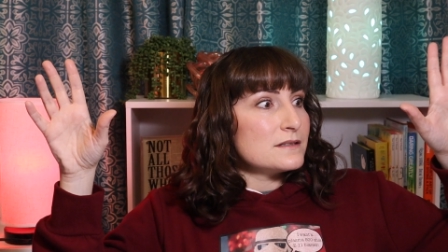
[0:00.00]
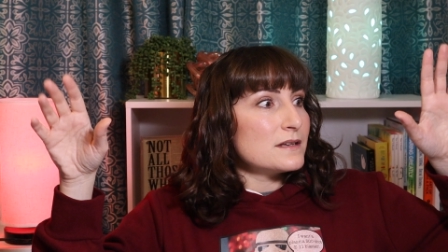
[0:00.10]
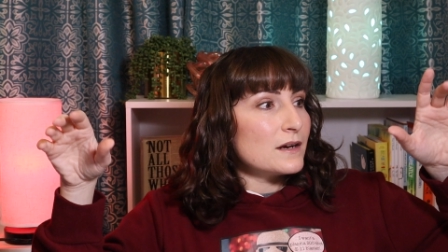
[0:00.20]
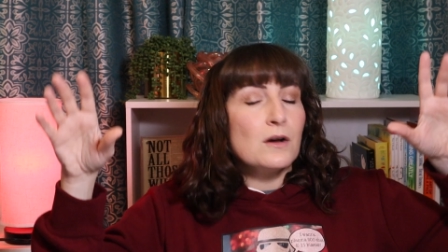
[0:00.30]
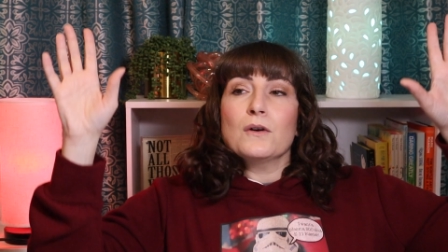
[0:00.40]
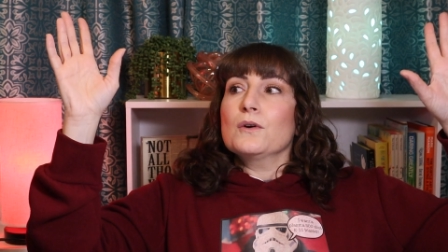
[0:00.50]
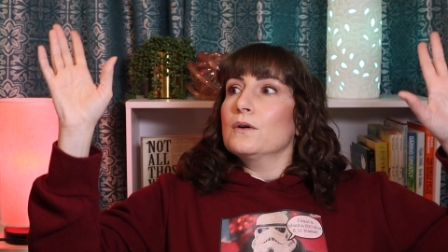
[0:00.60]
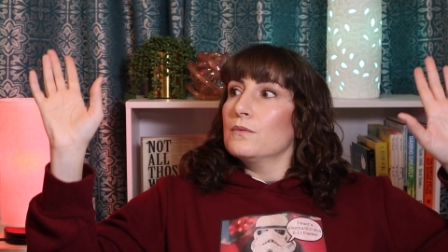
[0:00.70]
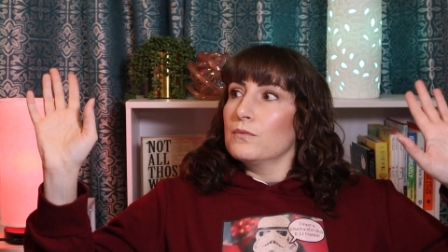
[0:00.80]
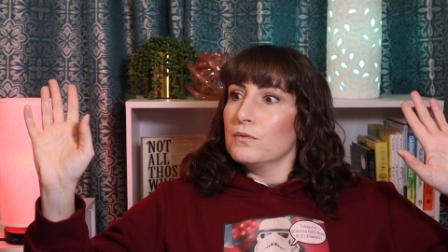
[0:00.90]
it's like,
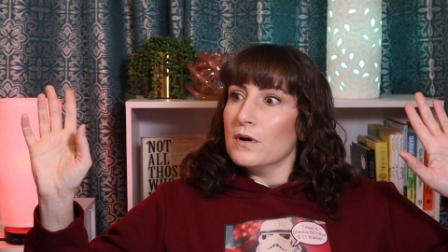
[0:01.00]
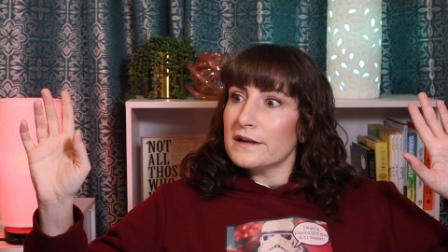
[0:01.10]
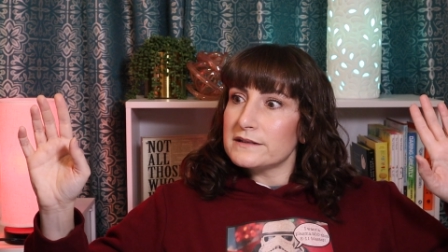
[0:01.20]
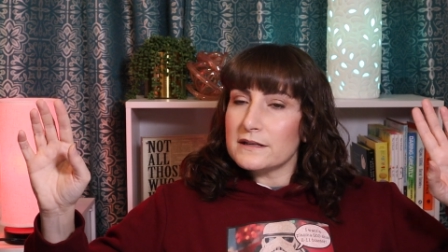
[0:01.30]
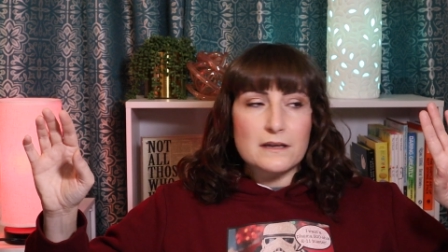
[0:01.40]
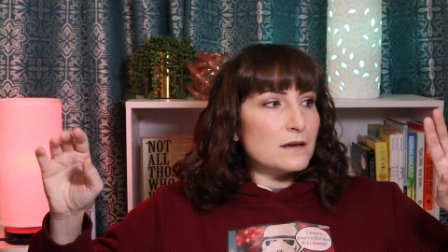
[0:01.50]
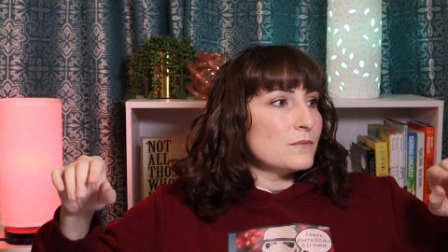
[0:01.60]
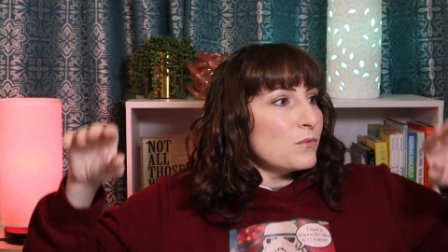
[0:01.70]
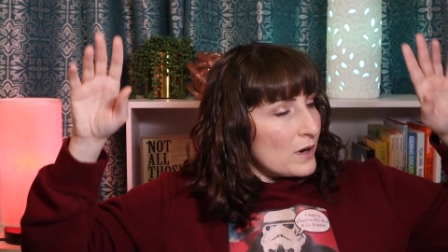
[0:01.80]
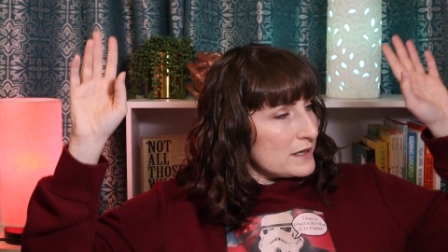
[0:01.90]
what
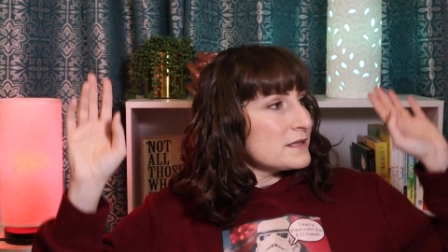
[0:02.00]
what